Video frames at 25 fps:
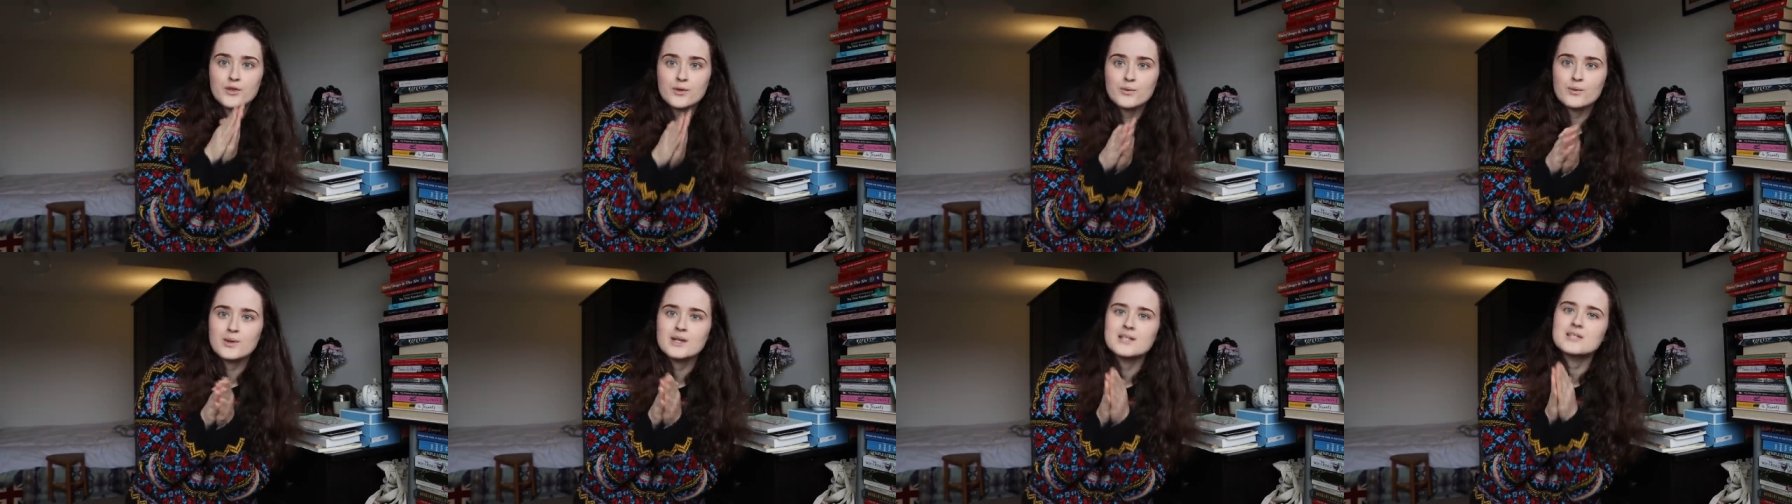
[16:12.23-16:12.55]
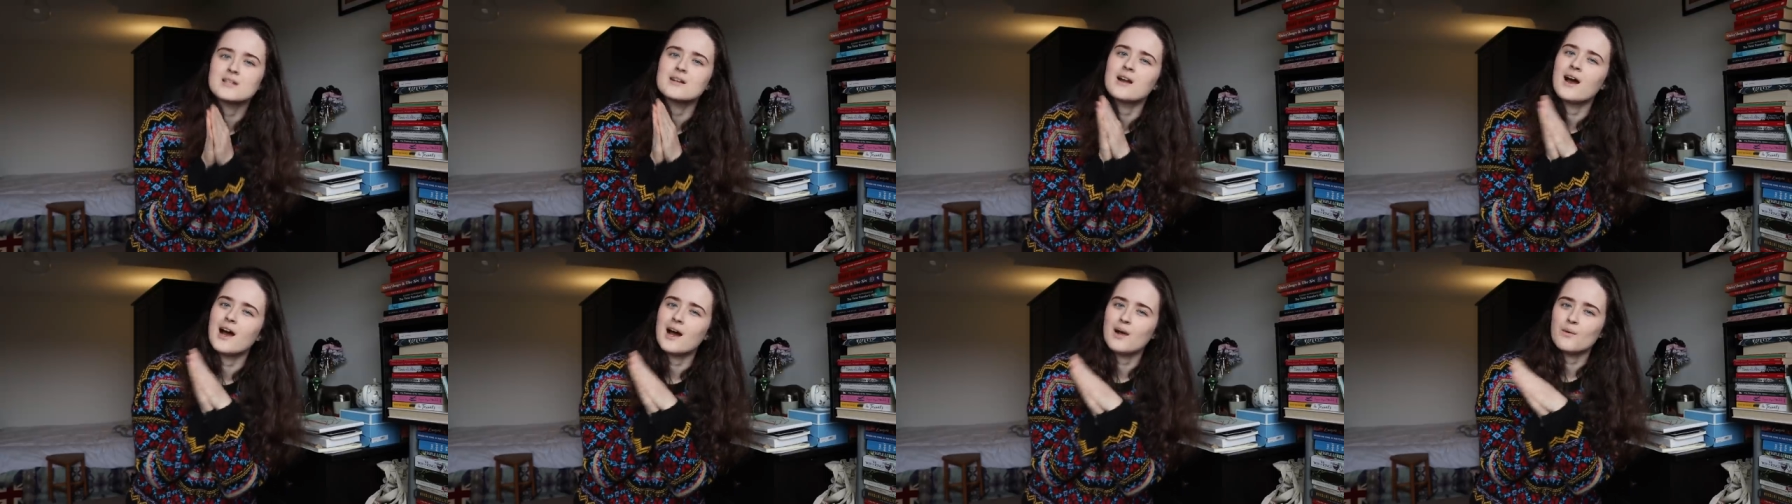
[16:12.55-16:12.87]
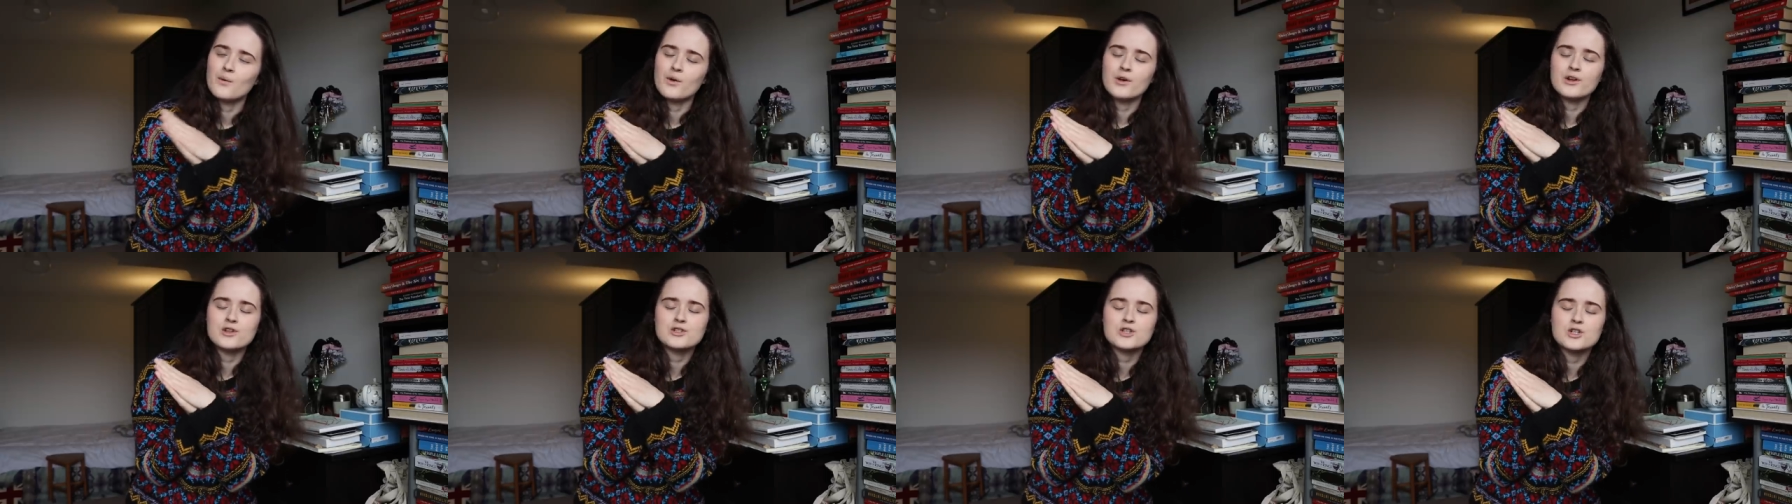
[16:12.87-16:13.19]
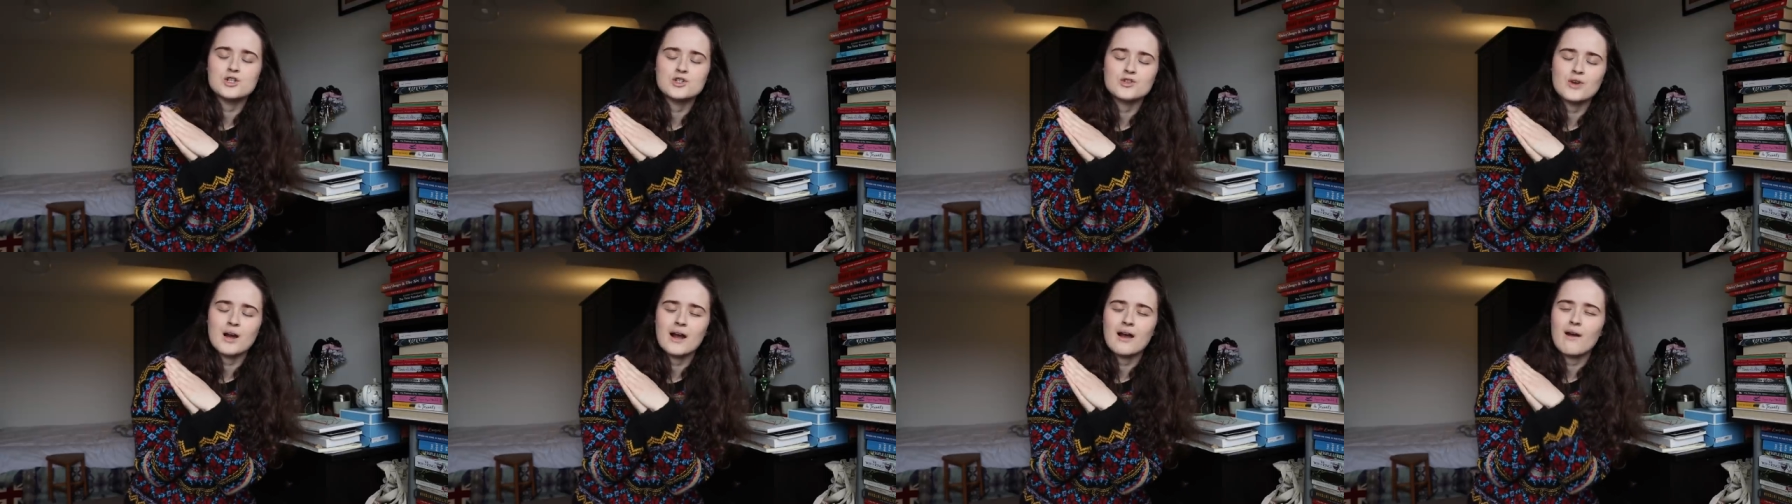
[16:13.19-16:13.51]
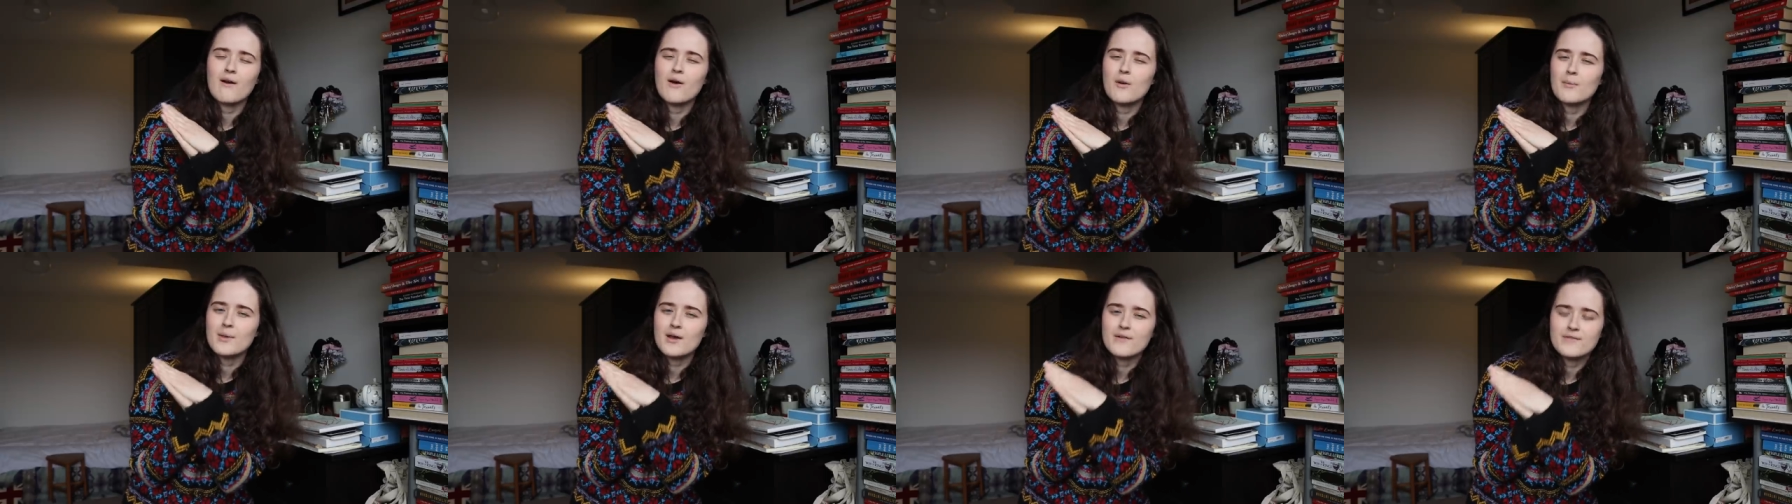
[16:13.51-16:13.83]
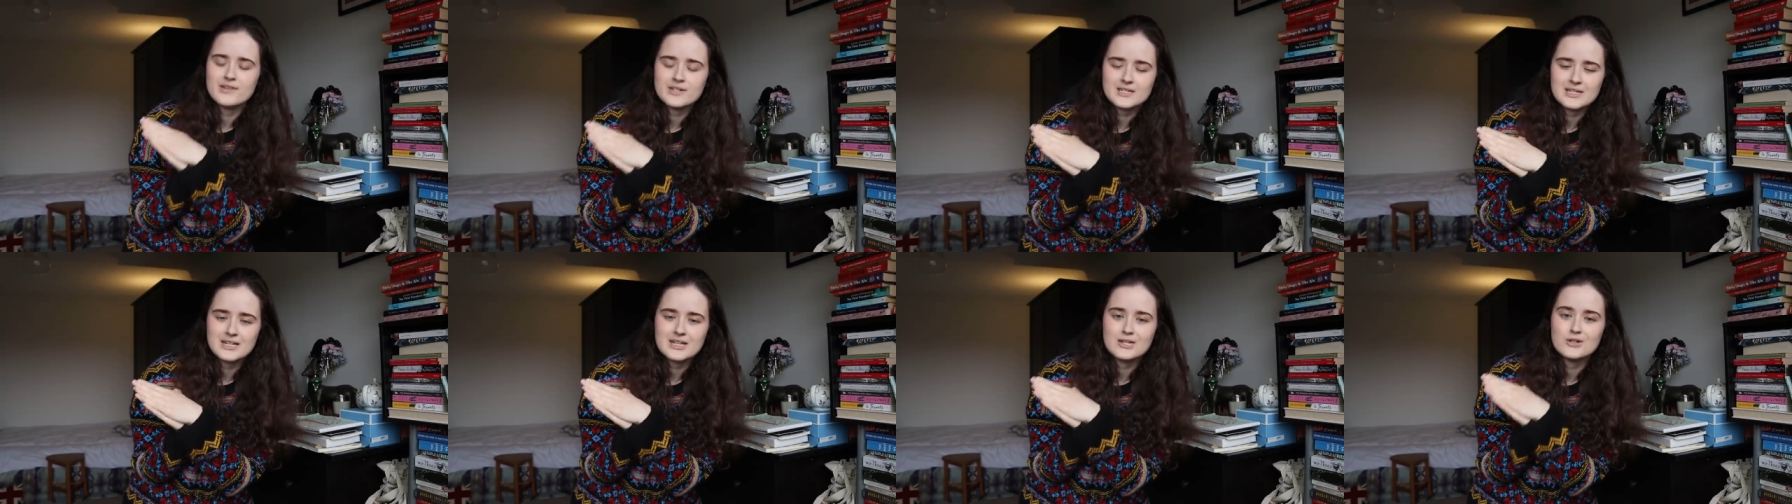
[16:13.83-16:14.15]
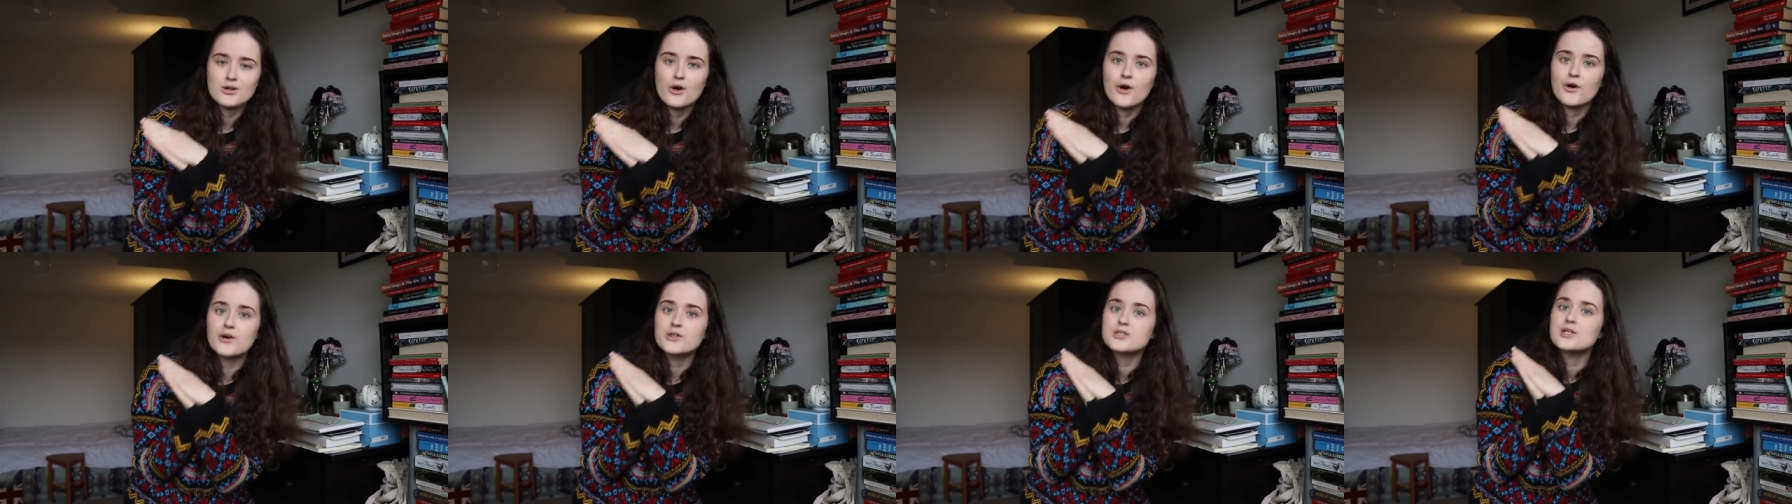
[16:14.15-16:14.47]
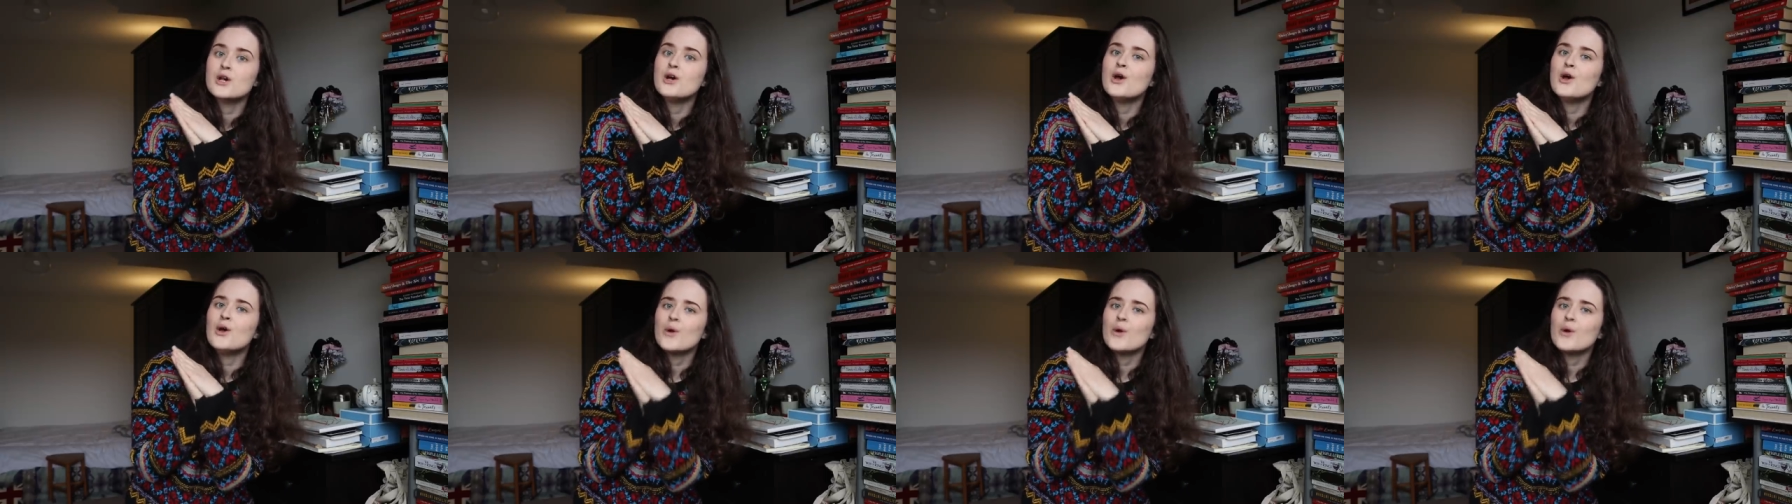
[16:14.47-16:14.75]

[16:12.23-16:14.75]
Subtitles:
The reason I wanted to try out a bit of a detox